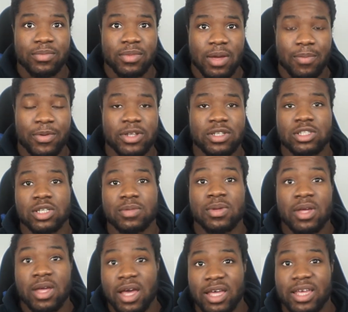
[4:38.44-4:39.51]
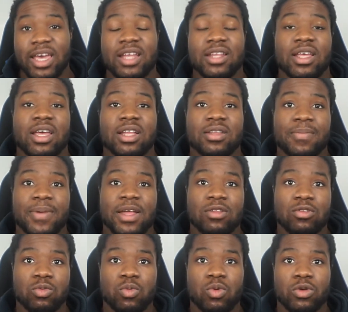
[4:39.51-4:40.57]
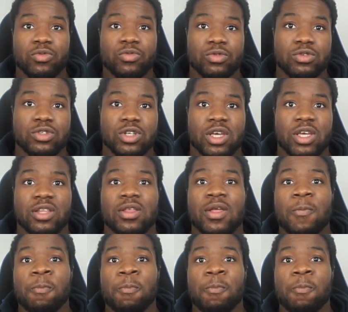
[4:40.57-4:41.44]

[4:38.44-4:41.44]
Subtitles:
apprenticeship, again, it depends what route you're in.